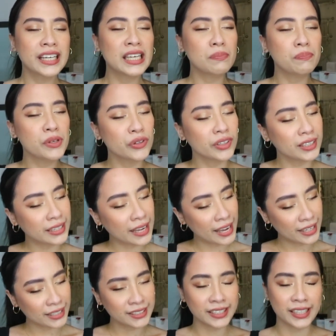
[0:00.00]
keep me
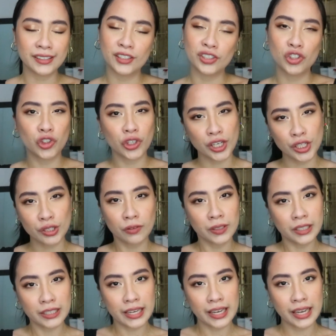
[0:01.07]
relaxed and distressed for
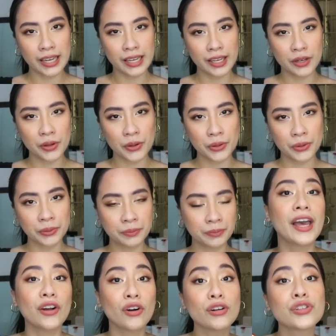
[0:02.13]
the day, you know.
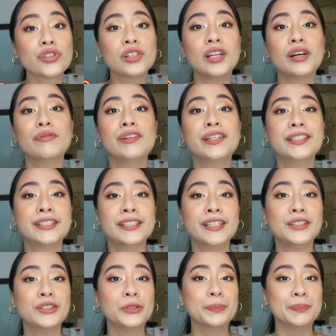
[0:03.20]
I also love
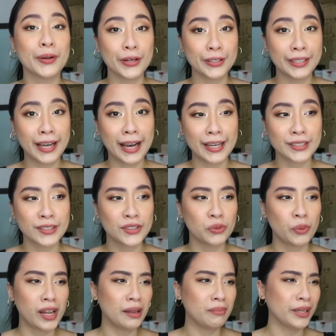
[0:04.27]
listening to podcasts
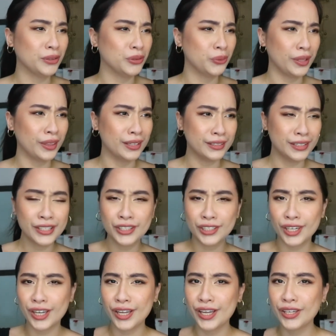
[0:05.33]
while I'm like doing the
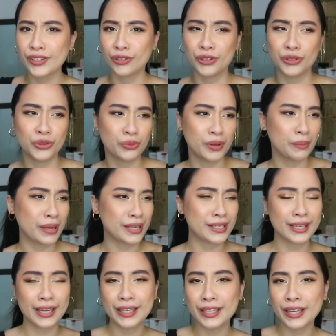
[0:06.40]
dishes or doing my
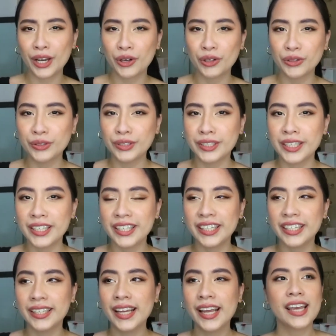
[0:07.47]
skincare
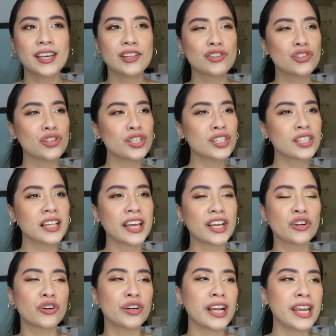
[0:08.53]
routine. It's just
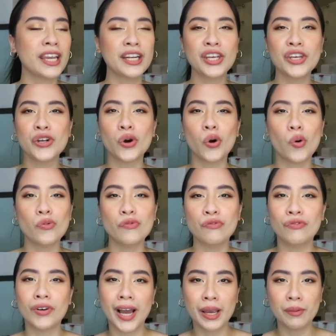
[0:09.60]
like creating your
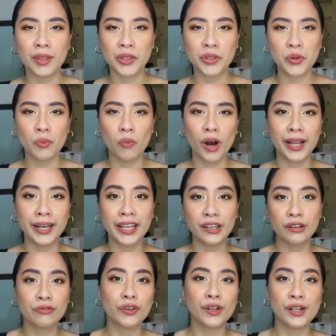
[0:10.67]
own vibe that you want. And
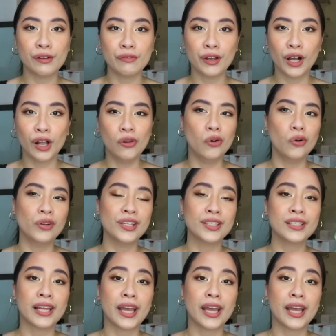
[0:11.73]
if you're living alone, it's